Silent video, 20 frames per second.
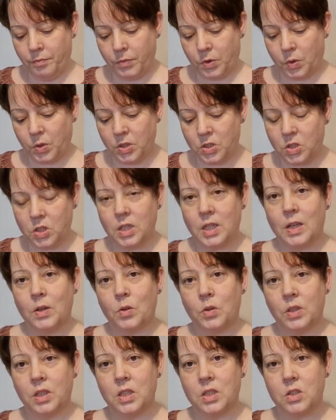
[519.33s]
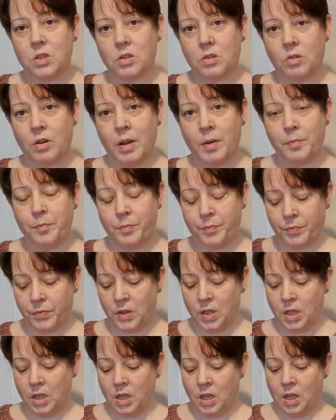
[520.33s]
question out on Instagram
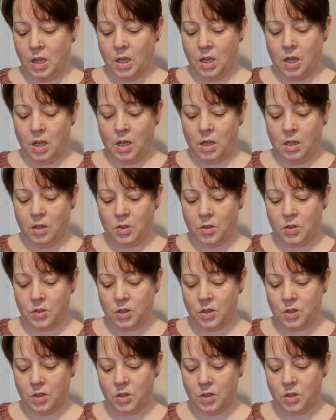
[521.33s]
because